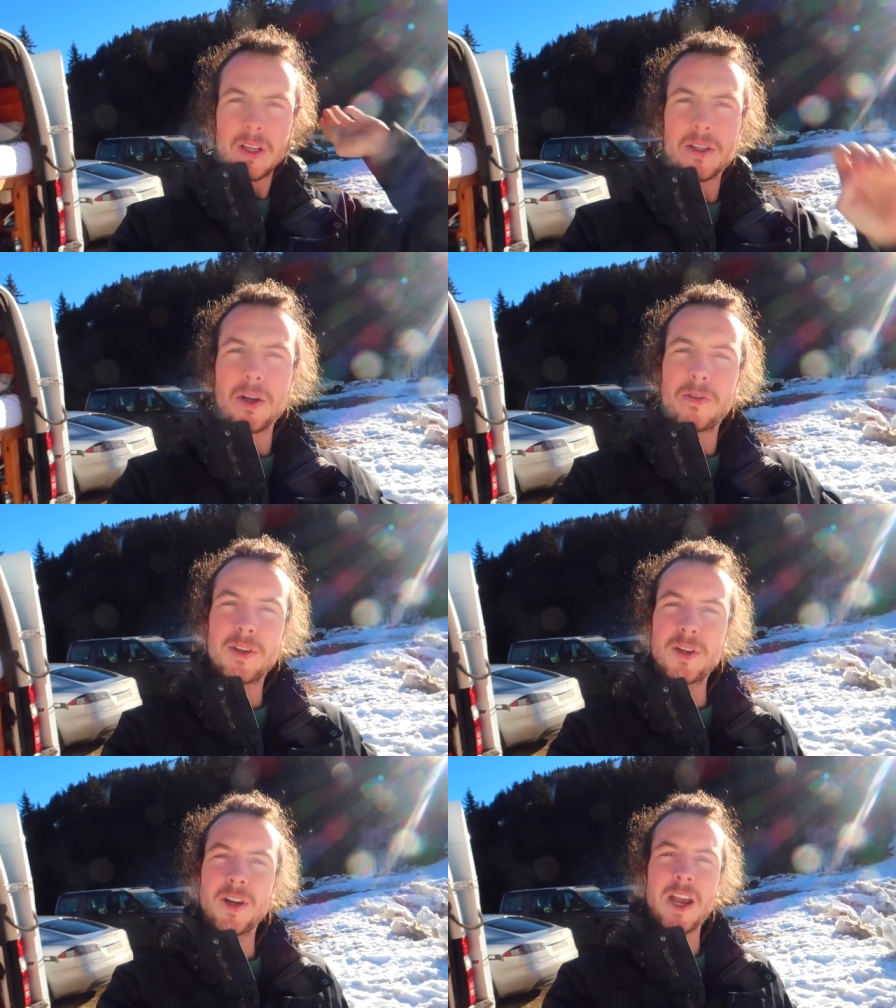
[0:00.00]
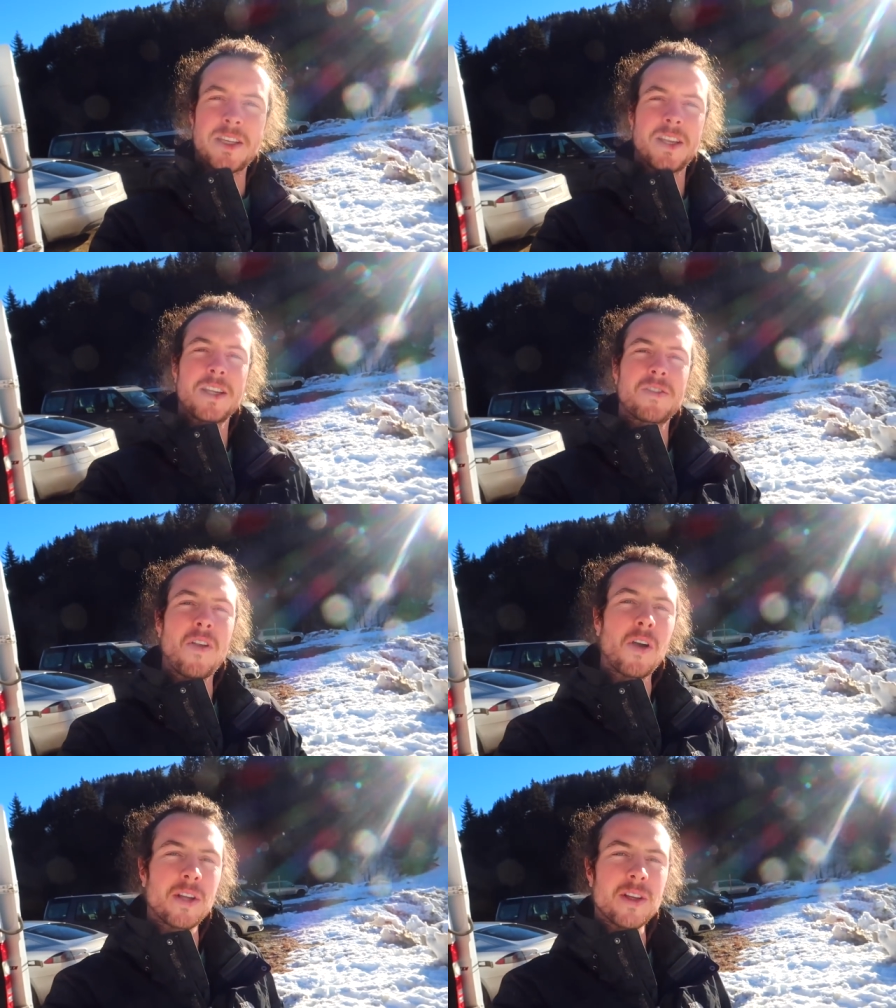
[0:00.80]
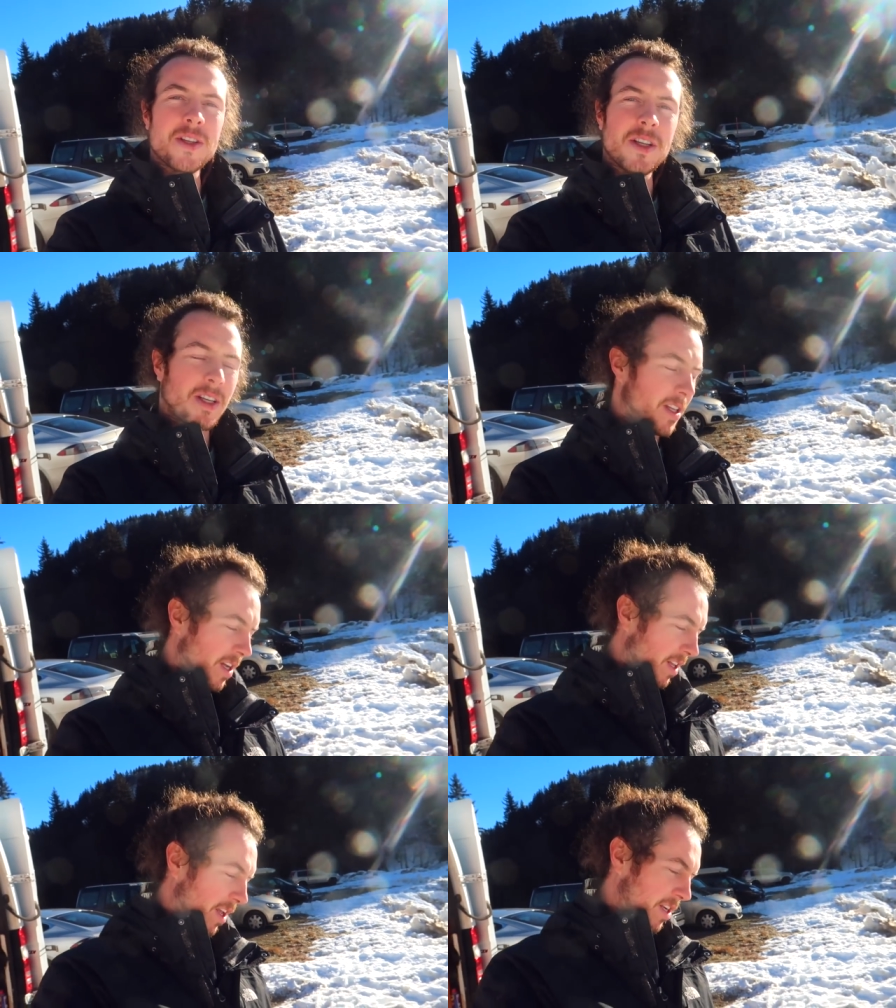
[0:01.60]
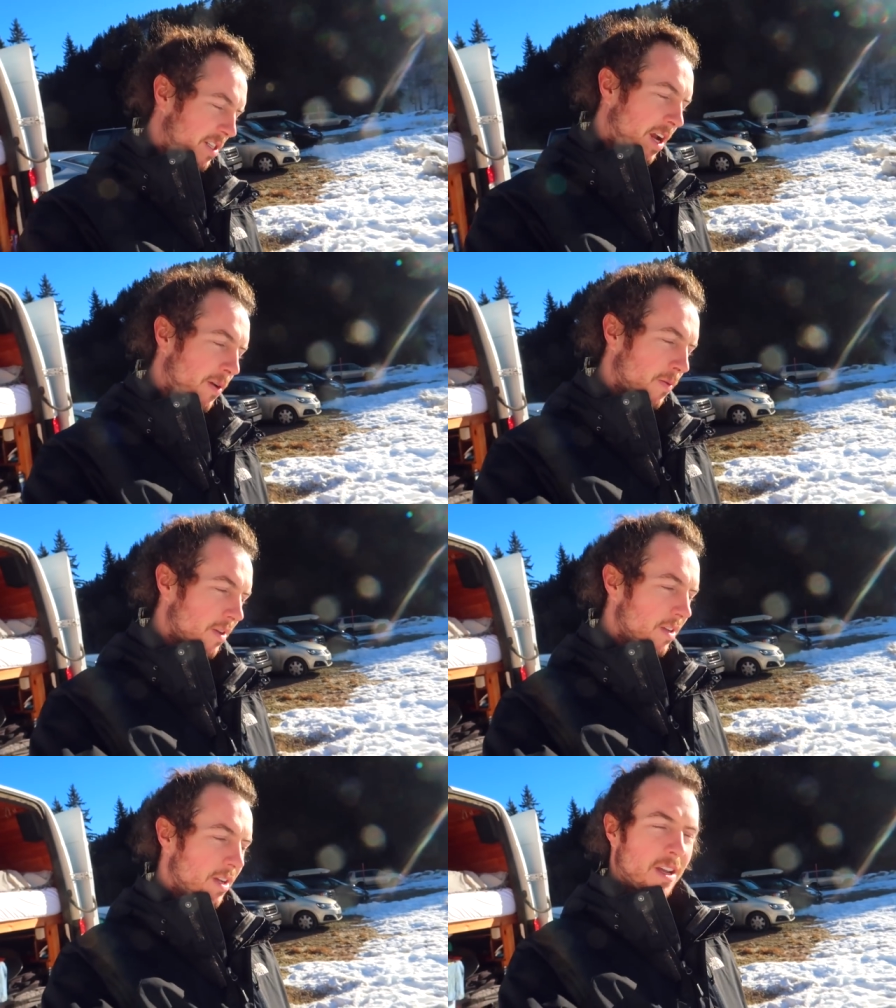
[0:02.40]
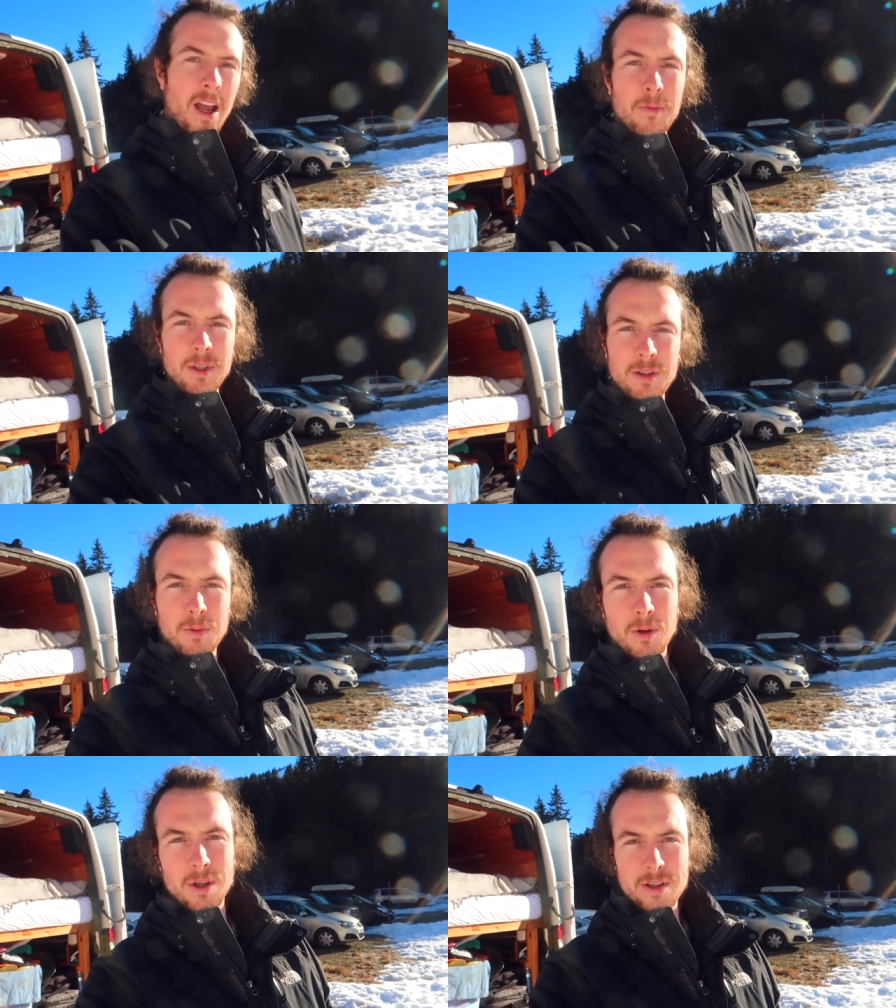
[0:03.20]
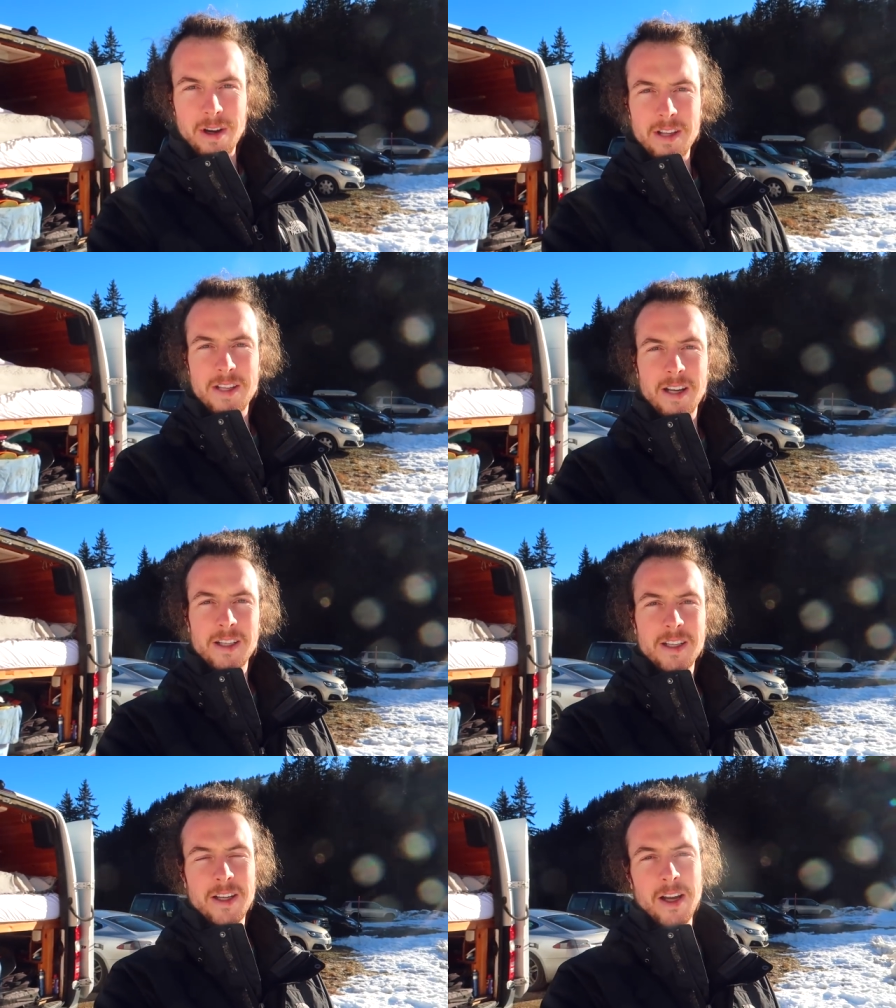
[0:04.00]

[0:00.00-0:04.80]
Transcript: So if you saw yesterday's vlog, you'll see that last night we emptied the water out of the tank,